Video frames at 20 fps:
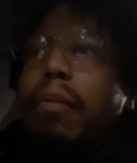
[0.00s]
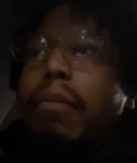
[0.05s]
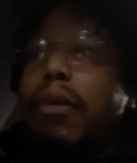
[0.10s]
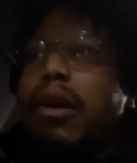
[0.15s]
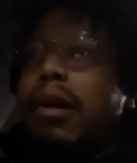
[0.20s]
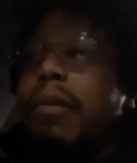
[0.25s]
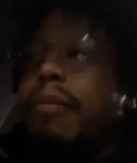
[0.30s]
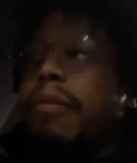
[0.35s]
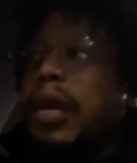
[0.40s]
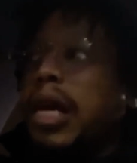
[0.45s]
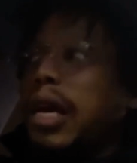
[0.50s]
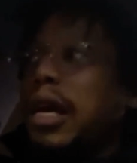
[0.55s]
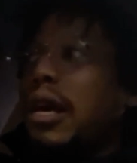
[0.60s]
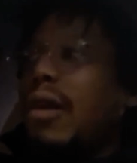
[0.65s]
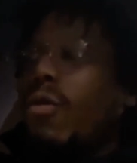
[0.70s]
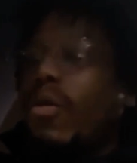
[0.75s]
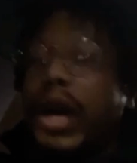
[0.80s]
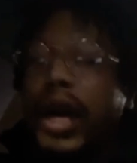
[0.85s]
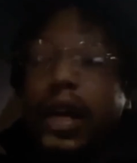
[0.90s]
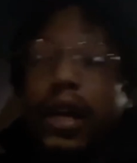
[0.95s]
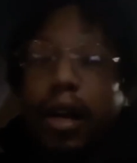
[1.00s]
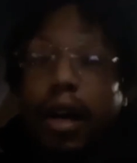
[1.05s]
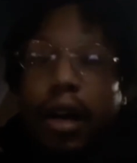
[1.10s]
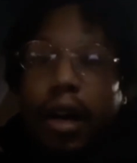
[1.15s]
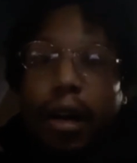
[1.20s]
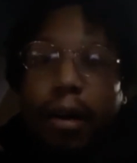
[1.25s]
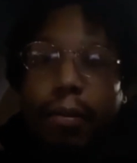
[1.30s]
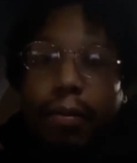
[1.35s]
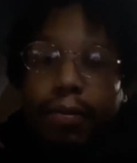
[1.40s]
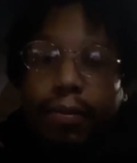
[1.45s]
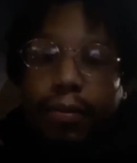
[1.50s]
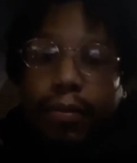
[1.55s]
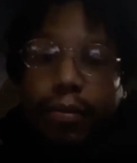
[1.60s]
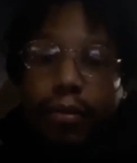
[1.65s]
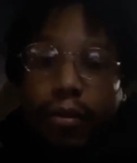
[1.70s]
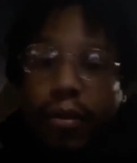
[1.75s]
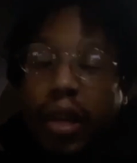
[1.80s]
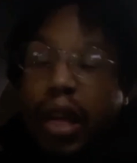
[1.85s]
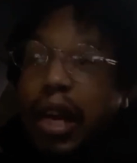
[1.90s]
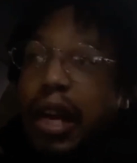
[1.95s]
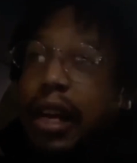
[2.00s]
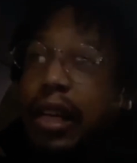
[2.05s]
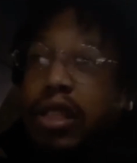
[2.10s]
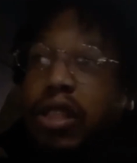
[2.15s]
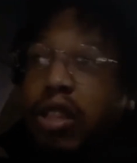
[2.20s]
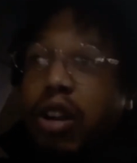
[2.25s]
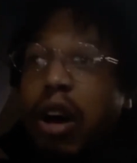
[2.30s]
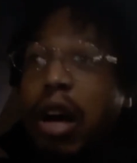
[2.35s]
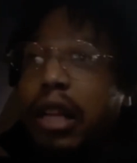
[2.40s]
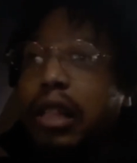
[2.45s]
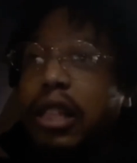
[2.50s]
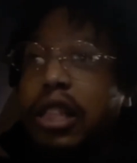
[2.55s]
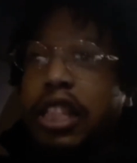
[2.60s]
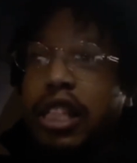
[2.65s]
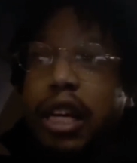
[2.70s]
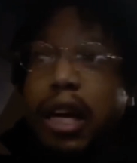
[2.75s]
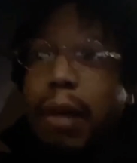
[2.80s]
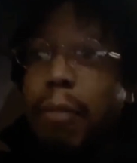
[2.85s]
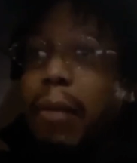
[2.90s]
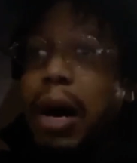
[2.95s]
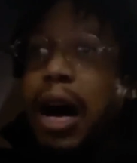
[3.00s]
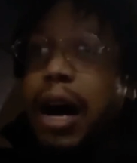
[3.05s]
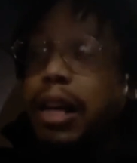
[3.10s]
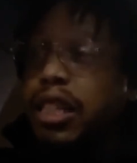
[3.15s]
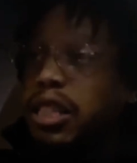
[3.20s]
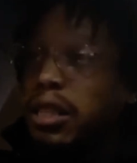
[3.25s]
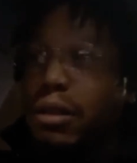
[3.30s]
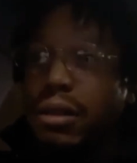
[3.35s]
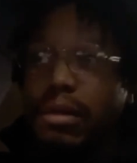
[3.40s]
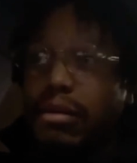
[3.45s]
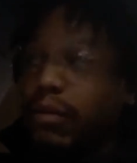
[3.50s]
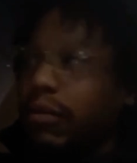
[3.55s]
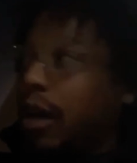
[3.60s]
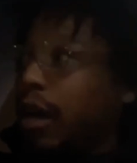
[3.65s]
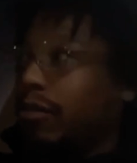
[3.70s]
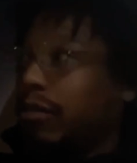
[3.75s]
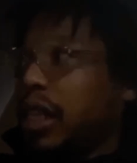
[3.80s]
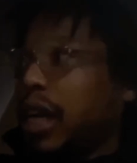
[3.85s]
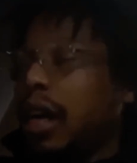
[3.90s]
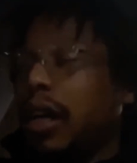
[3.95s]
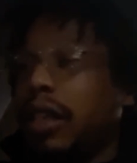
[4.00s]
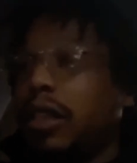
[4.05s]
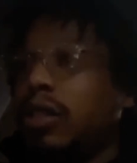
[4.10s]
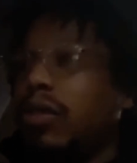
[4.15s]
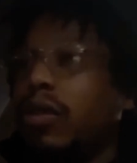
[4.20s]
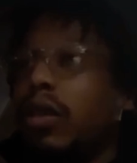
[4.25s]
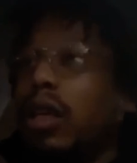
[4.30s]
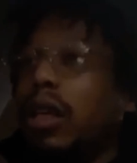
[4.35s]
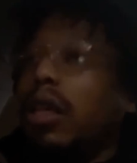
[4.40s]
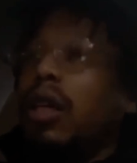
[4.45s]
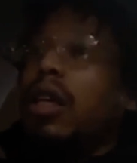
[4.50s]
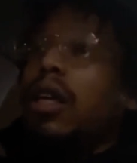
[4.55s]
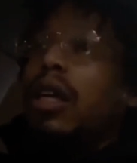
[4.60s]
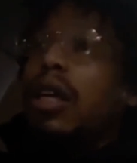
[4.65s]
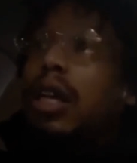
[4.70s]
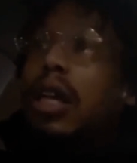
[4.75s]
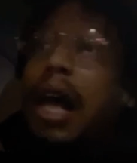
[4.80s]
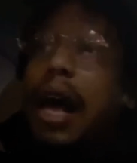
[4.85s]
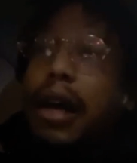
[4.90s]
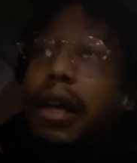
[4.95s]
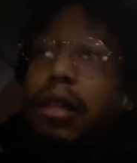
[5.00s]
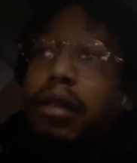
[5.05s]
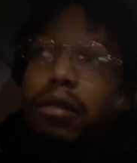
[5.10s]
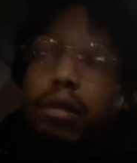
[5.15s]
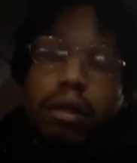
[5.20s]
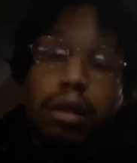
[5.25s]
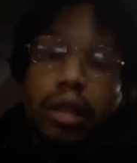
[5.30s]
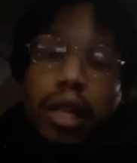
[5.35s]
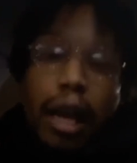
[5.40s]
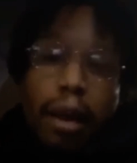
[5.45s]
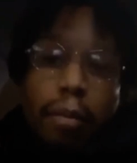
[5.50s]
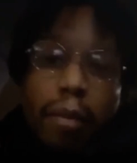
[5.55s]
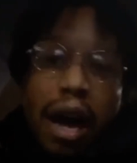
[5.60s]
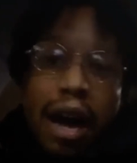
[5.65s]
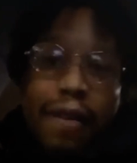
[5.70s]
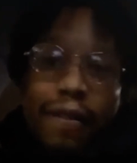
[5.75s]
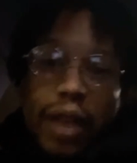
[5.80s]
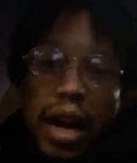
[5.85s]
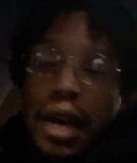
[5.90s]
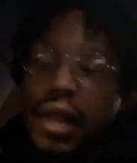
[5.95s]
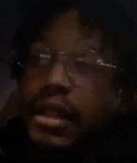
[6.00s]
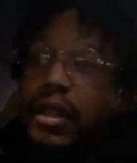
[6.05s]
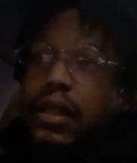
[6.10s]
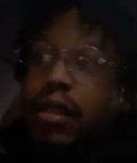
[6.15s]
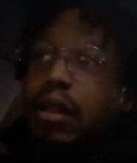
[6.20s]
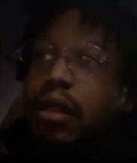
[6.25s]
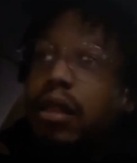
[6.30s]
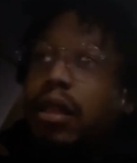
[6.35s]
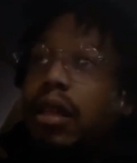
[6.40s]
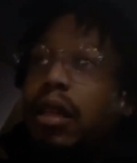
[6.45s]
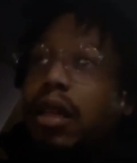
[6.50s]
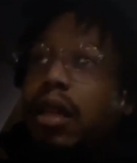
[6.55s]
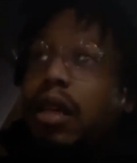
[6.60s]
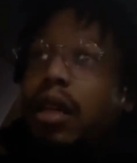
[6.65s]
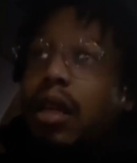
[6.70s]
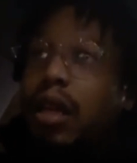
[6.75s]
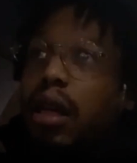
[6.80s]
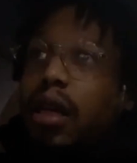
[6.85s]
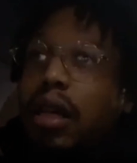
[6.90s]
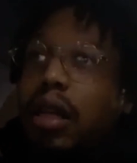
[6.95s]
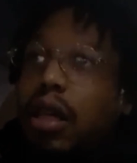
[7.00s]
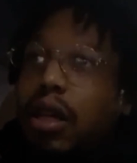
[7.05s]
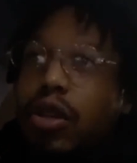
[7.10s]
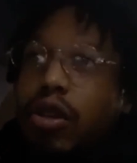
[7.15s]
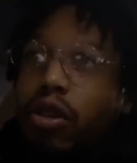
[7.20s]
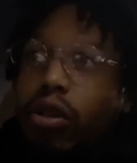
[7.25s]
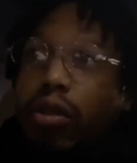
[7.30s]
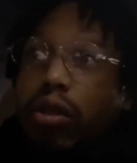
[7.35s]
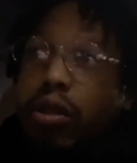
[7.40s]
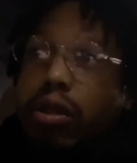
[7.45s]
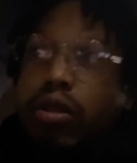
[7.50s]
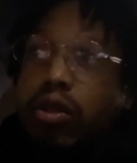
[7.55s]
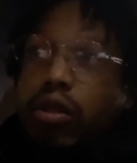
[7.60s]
But man, wake up and start to share I'm telling you, like, take my advice. You